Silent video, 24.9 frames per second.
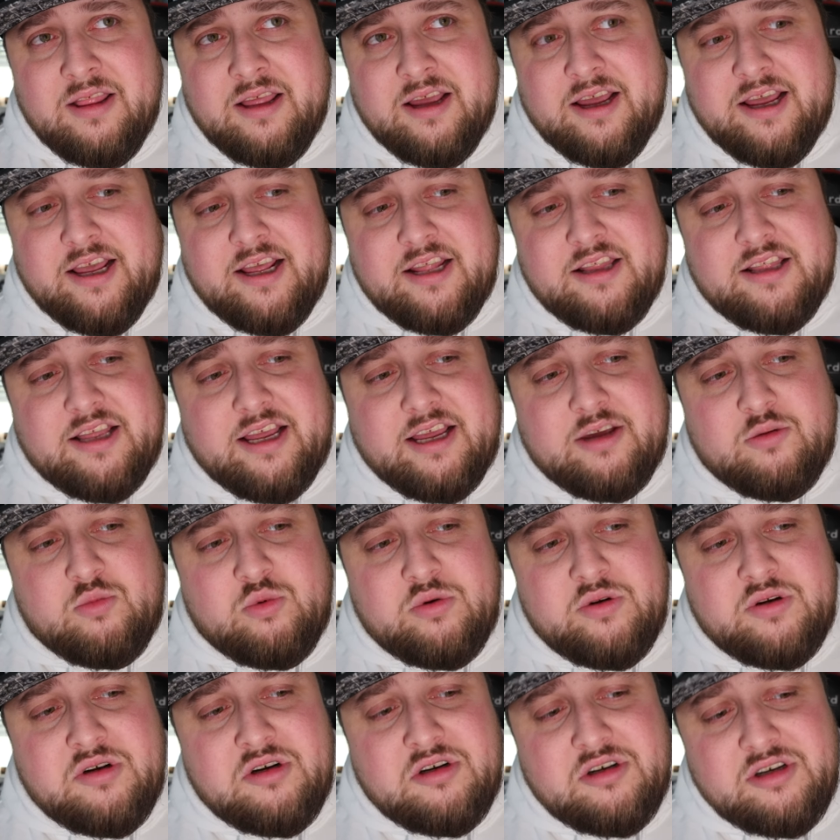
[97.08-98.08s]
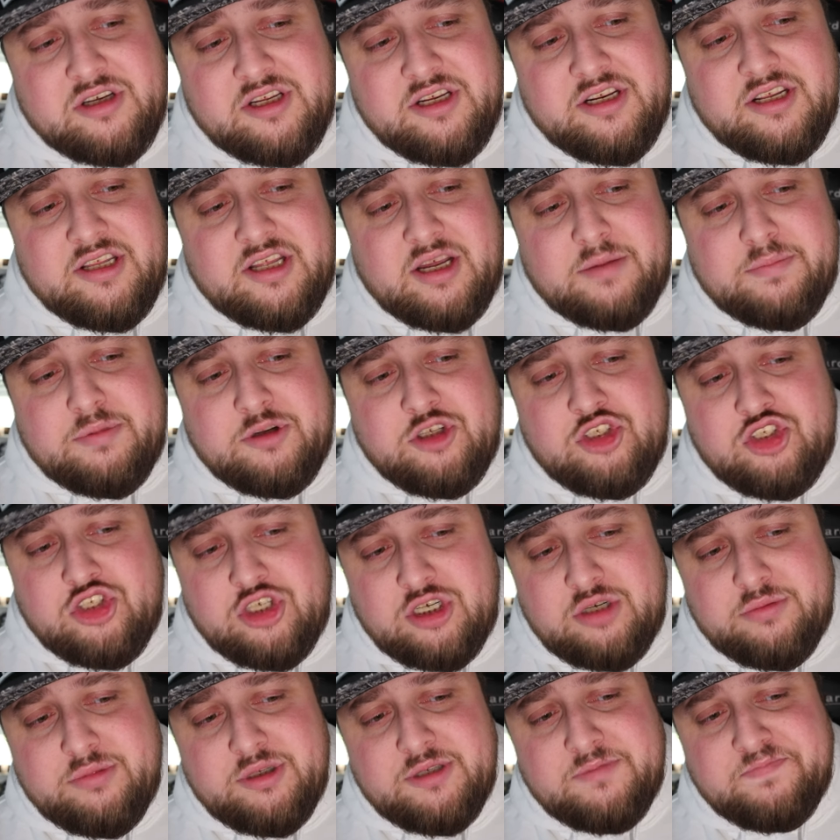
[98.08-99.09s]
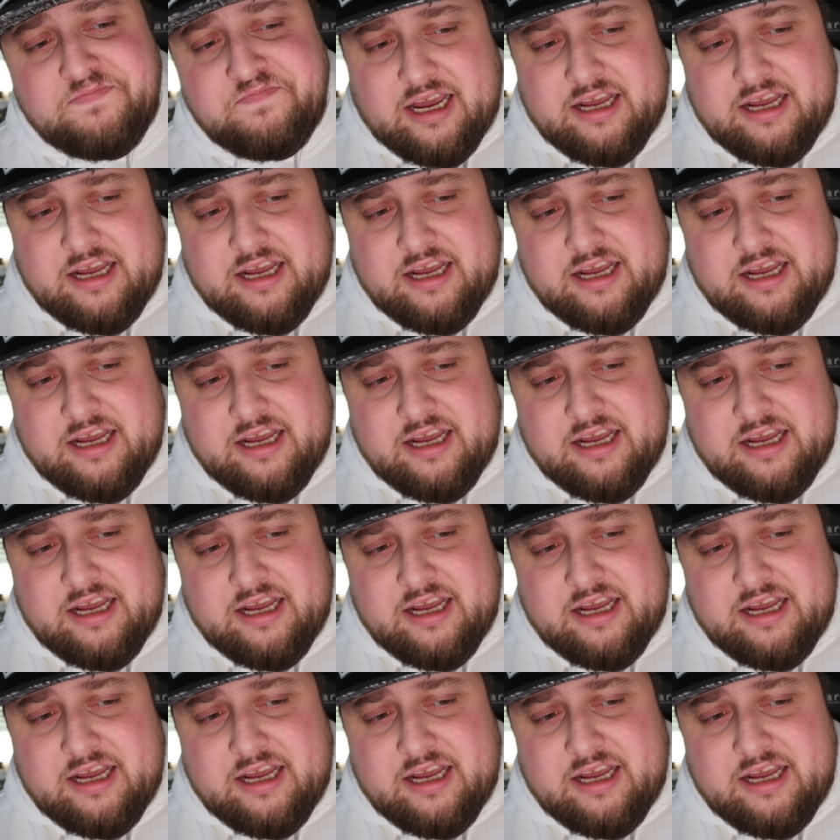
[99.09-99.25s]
And like, we were looking it up in German.